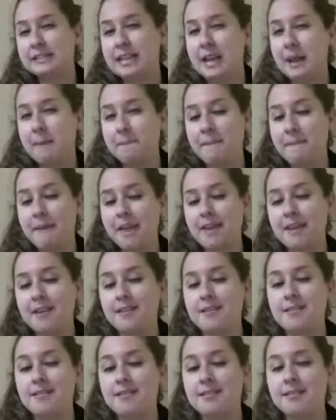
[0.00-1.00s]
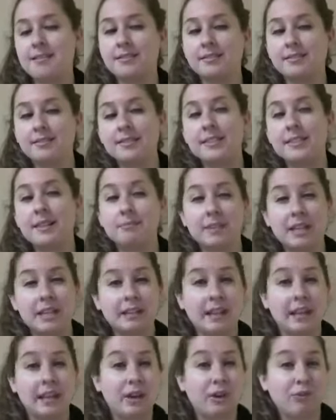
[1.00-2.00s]
going to make something
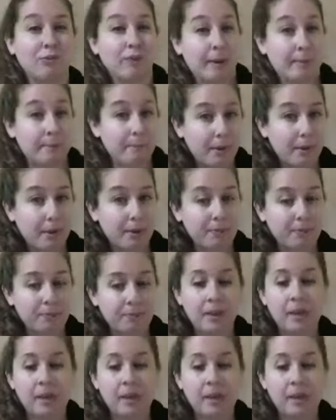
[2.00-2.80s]
like a rainbow.